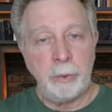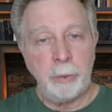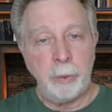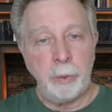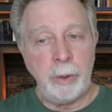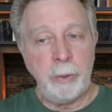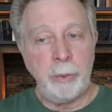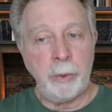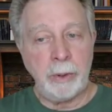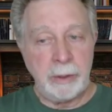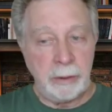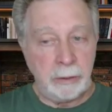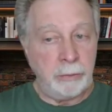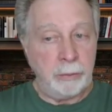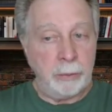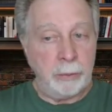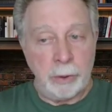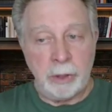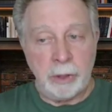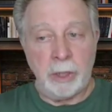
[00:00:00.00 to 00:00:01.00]
We're
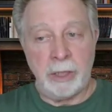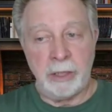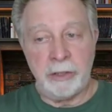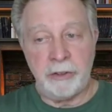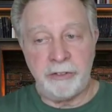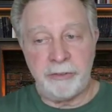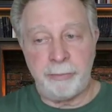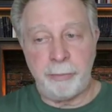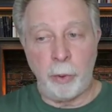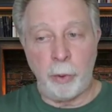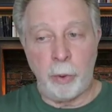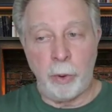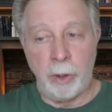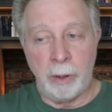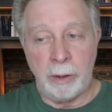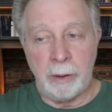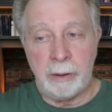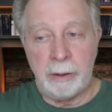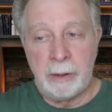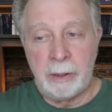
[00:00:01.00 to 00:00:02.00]
going to
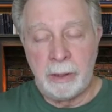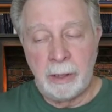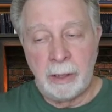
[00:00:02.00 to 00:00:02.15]
explore